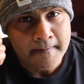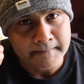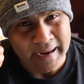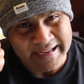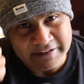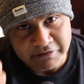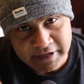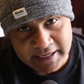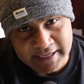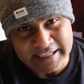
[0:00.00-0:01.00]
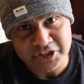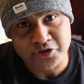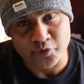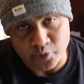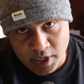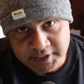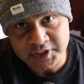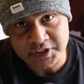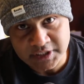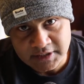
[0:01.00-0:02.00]
by creating
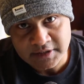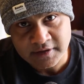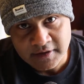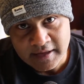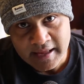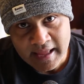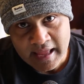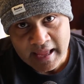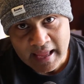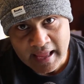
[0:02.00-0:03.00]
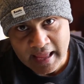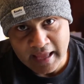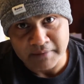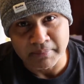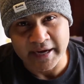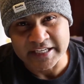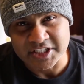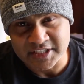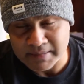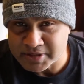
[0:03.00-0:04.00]
trust and by
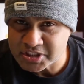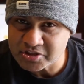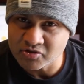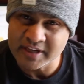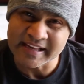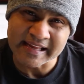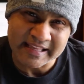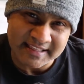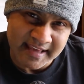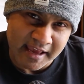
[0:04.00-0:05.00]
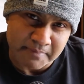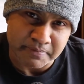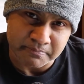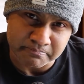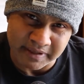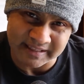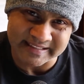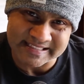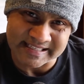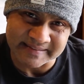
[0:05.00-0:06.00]
demonstrating
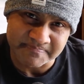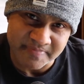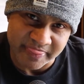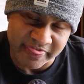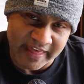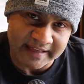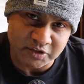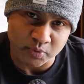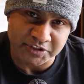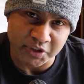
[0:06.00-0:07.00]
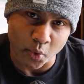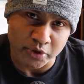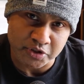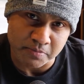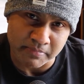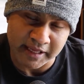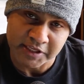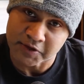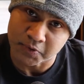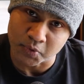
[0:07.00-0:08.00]
capability. That's what's going to
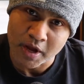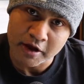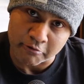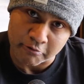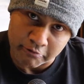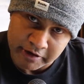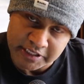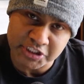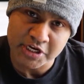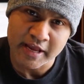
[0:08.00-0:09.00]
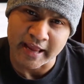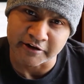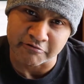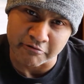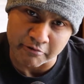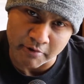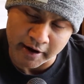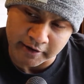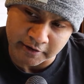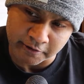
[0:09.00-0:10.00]
make you reach
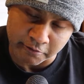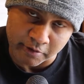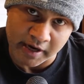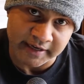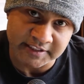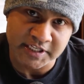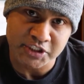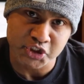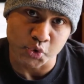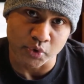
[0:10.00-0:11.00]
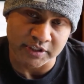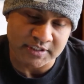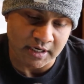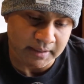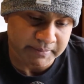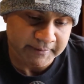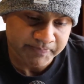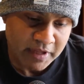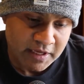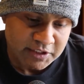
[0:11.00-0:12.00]
and rise to the top.
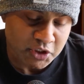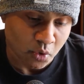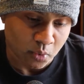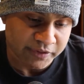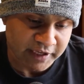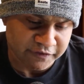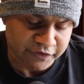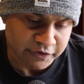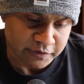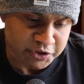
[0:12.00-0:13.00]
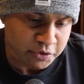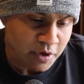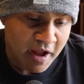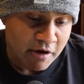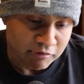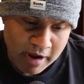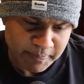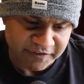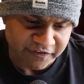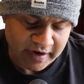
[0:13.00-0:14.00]
So without further ado,
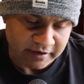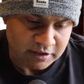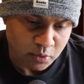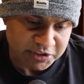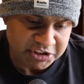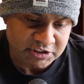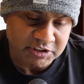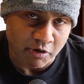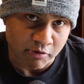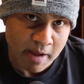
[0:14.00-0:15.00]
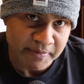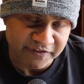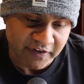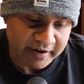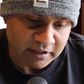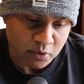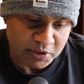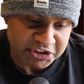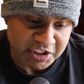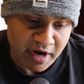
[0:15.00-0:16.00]
rapid fire questions. Rapid fire
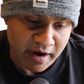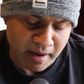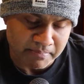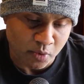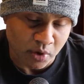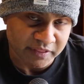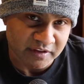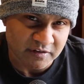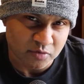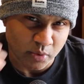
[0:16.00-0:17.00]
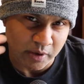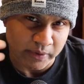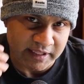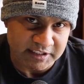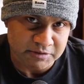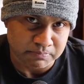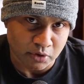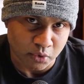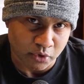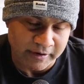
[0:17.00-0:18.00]
question number 1. This is where we
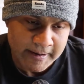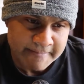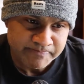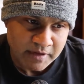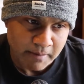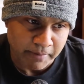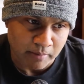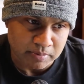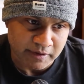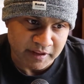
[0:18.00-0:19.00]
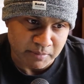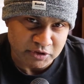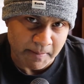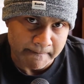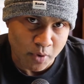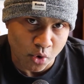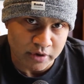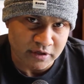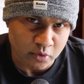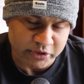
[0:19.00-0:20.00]
explore probably the most
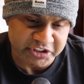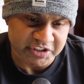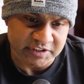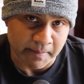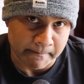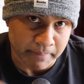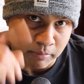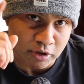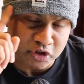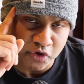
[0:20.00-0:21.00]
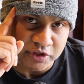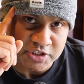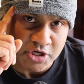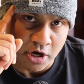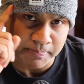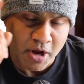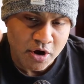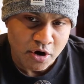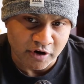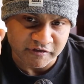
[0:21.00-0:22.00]
important questions that bubble to the top
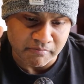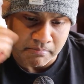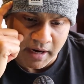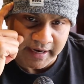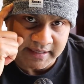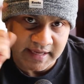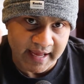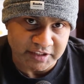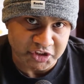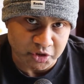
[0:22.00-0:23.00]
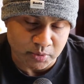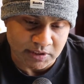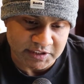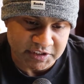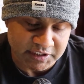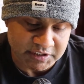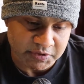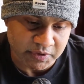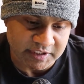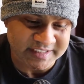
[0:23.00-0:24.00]
of mind as you were listening
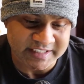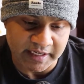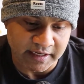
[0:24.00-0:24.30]
to this